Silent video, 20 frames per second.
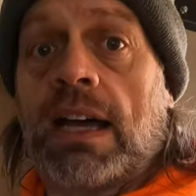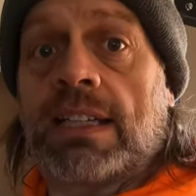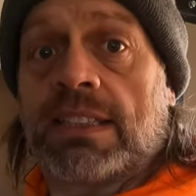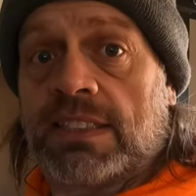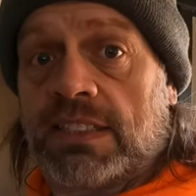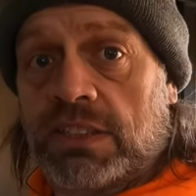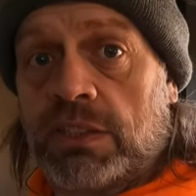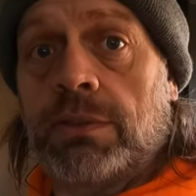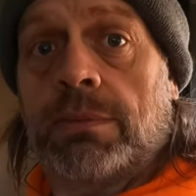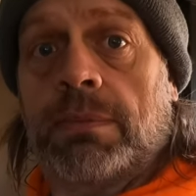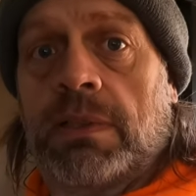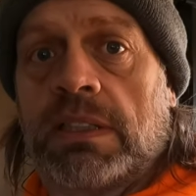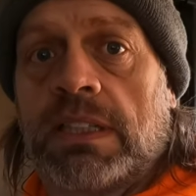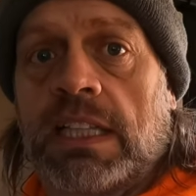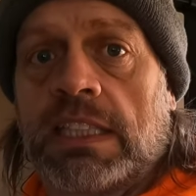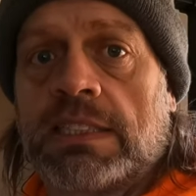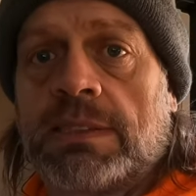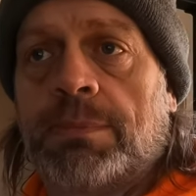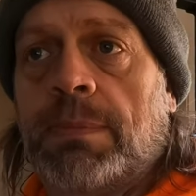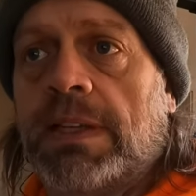I assume that
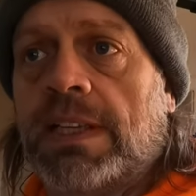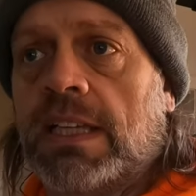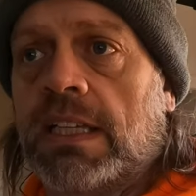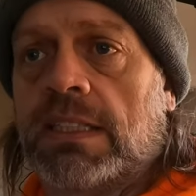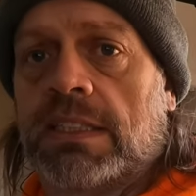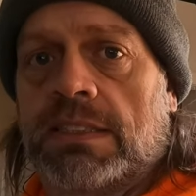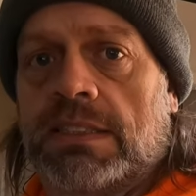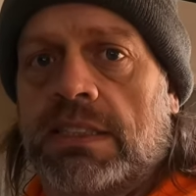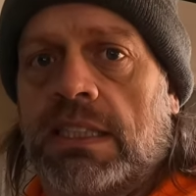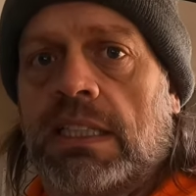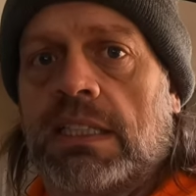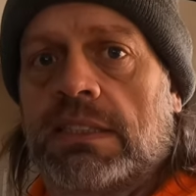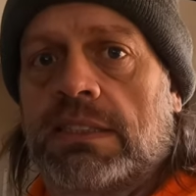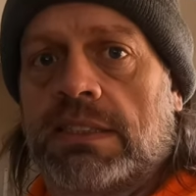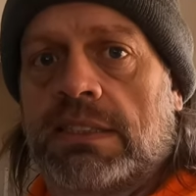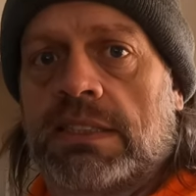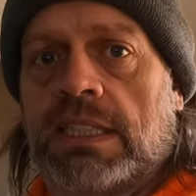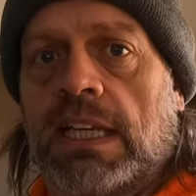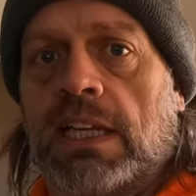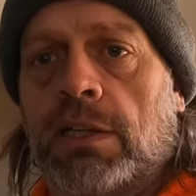that's because
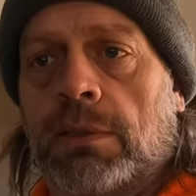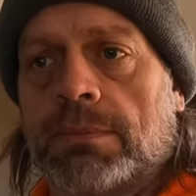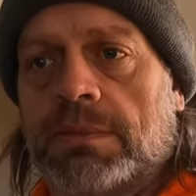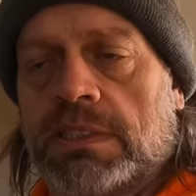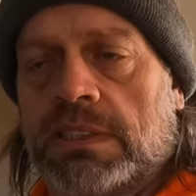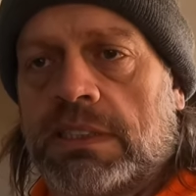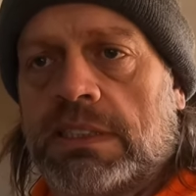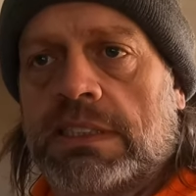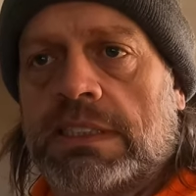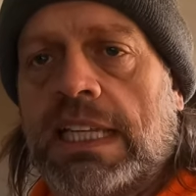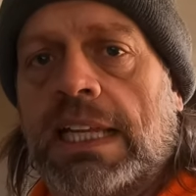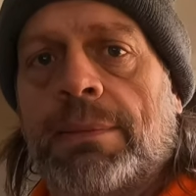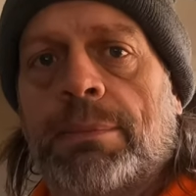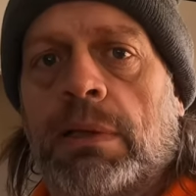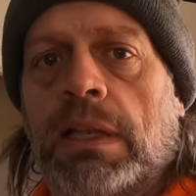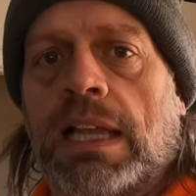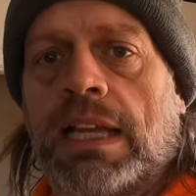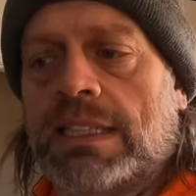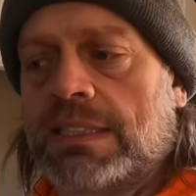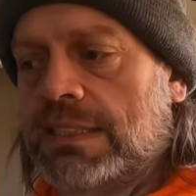it's to help
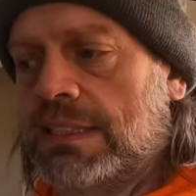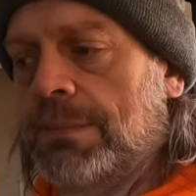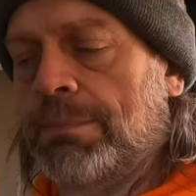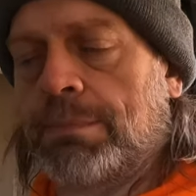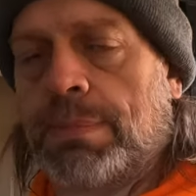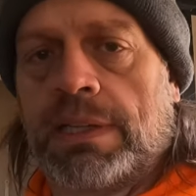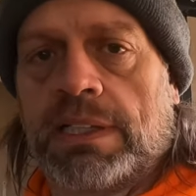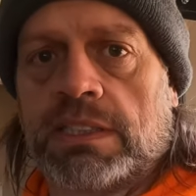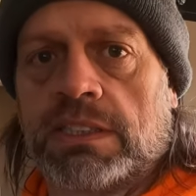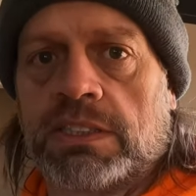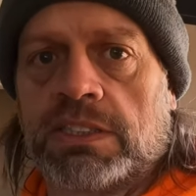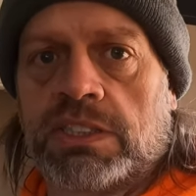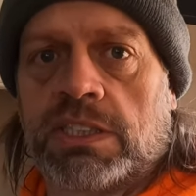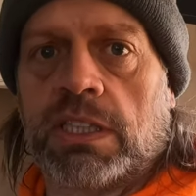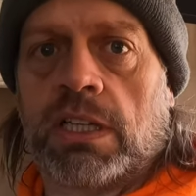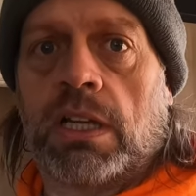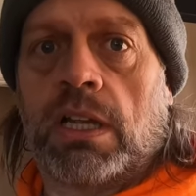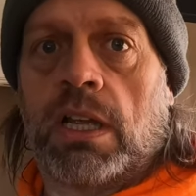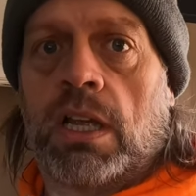stabilize the bench